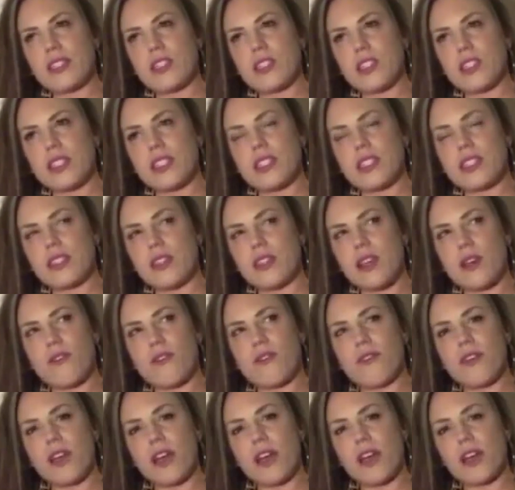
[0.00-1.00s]
just a
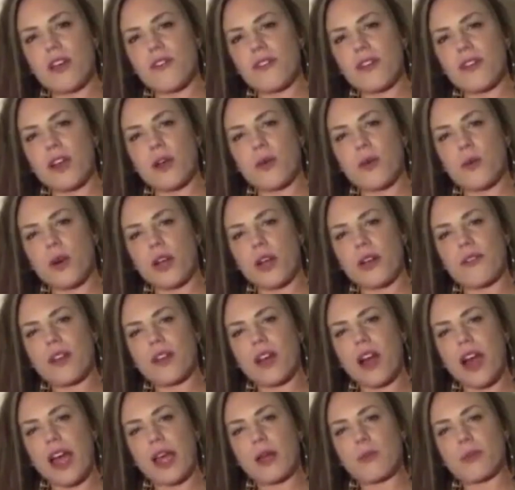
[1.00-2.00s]
very, very
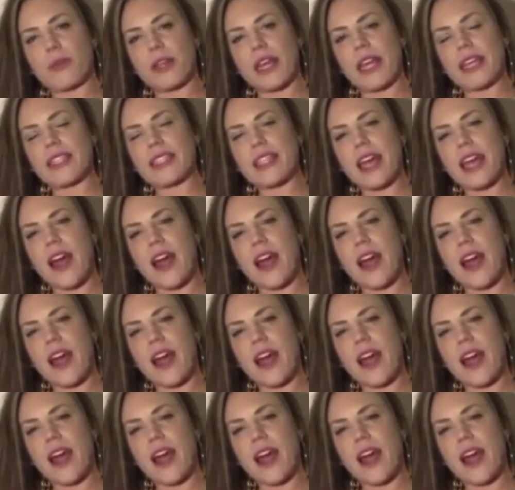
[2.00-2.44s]
one-of-a-kind place.